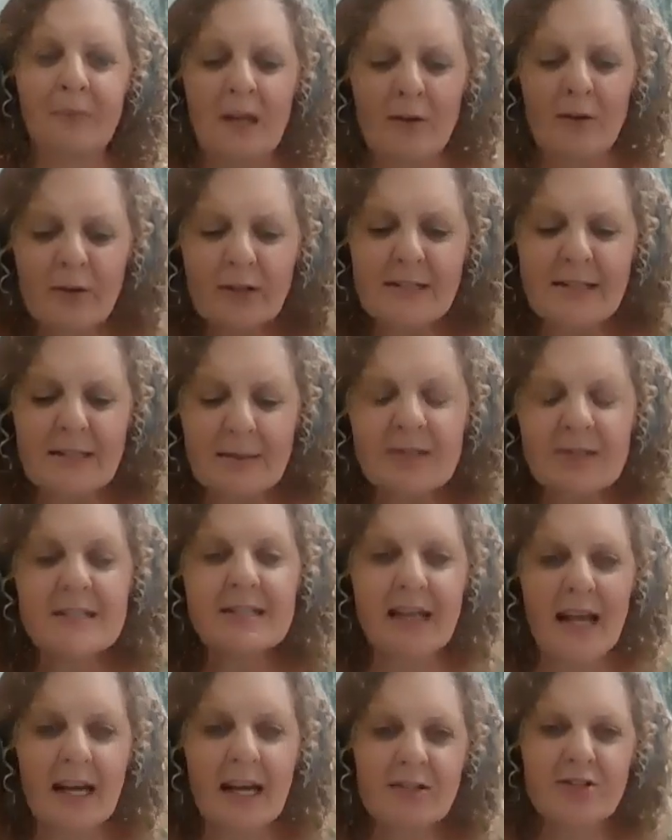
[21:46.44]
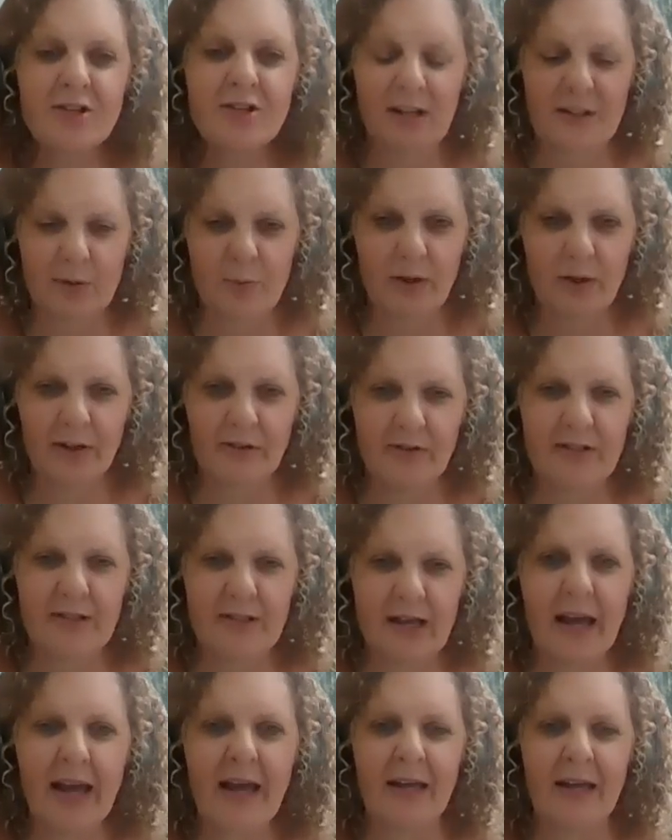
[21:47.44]
really substantiates what you're
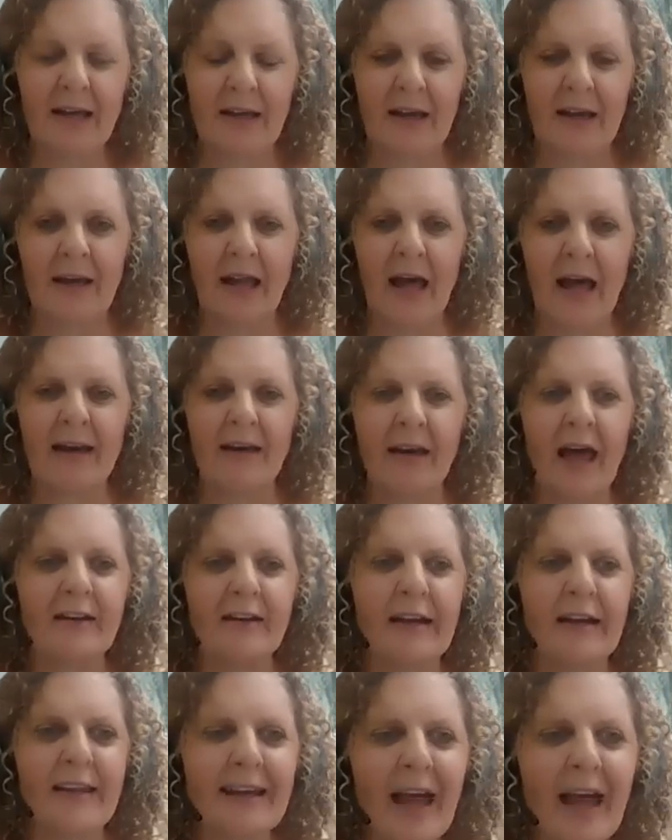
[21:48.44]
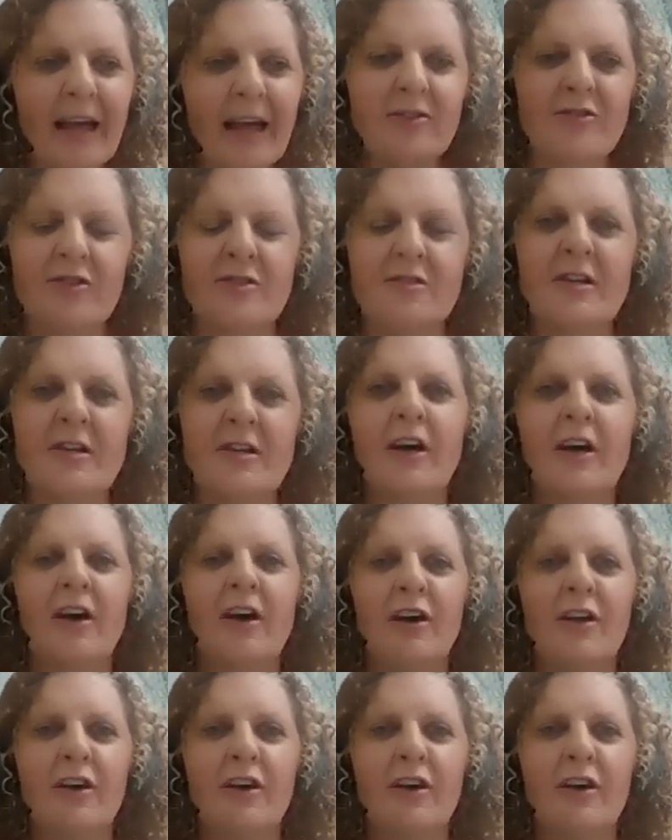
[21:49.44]
saying, and again just